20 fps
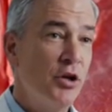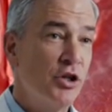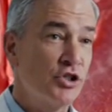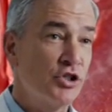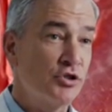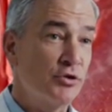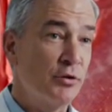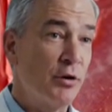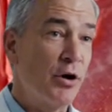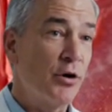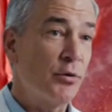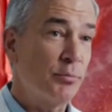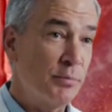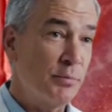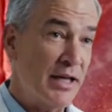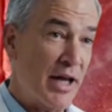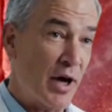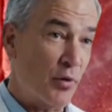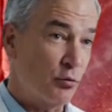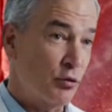Stop
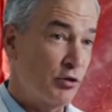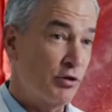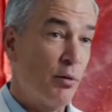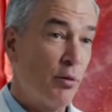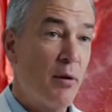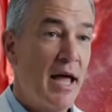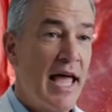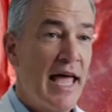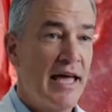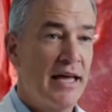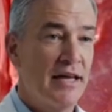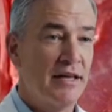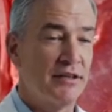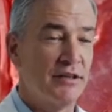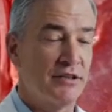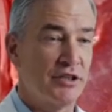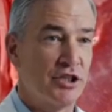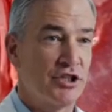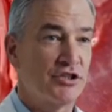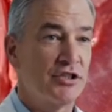eating to fill space.
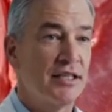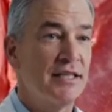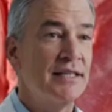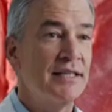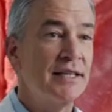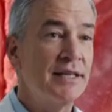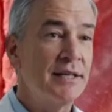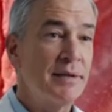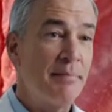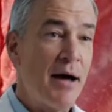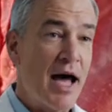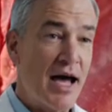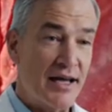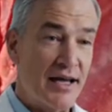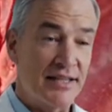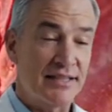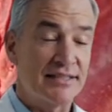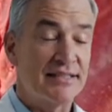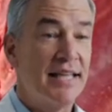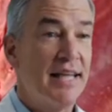Start eating
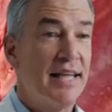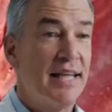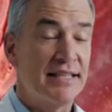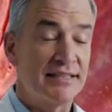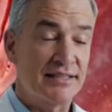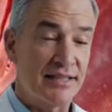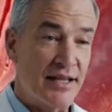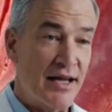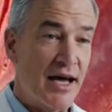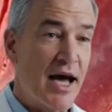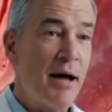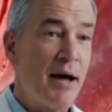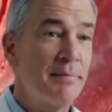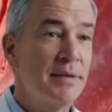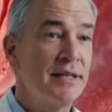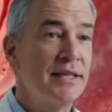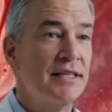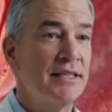to rebuild tissue.